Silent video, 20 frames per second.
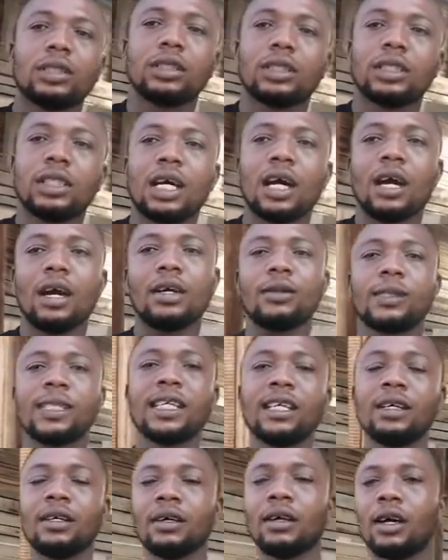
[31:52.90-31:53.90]
Yeah, you
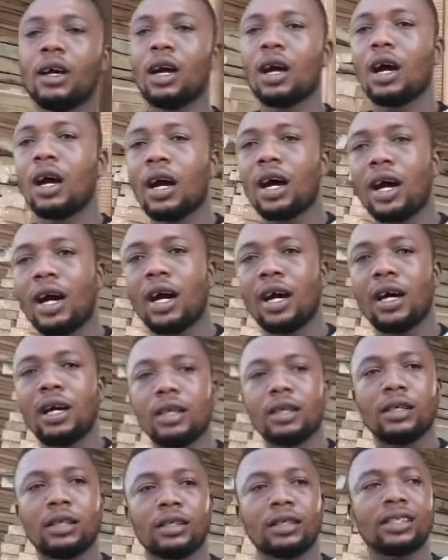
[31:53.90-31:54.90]
see,
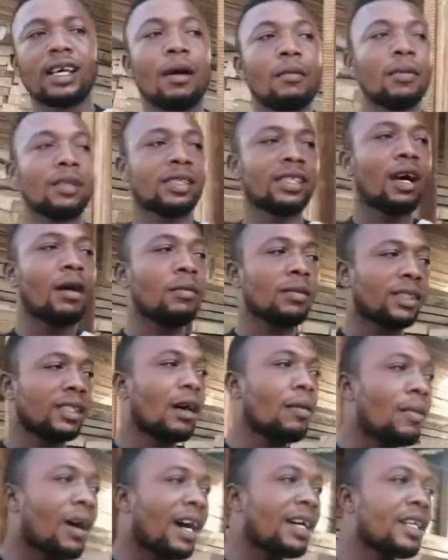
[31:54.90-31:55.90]

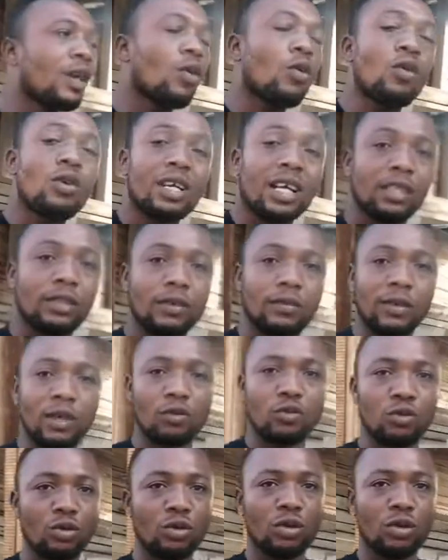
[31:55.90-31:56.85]
some are the owners of the wood.